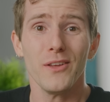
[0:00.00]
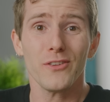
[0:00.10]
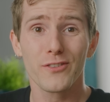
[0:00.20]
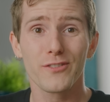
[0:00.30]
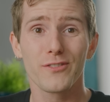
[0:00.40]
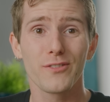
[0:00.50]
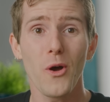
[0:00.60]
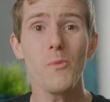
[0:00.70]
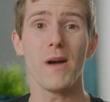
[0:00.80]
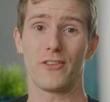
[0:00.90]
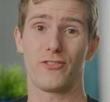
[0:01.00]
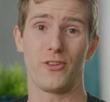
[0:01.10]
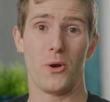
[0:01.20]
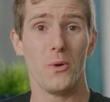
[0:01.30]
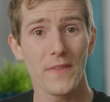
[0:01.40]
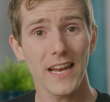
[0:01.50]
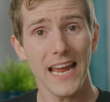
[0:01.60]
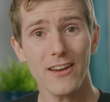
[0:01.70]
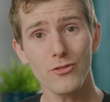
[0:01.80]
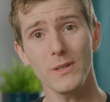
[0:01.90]
So much so that I
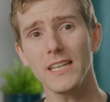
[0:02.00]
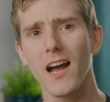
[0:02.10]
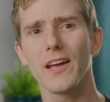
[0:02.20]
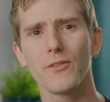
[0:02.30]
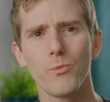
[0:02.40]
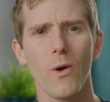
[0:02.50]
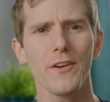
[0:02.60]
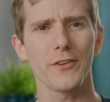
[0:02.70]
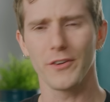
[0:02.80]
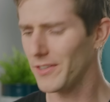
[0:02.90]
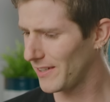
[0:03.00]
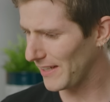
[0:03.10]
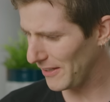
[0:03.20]
actually kind of wondered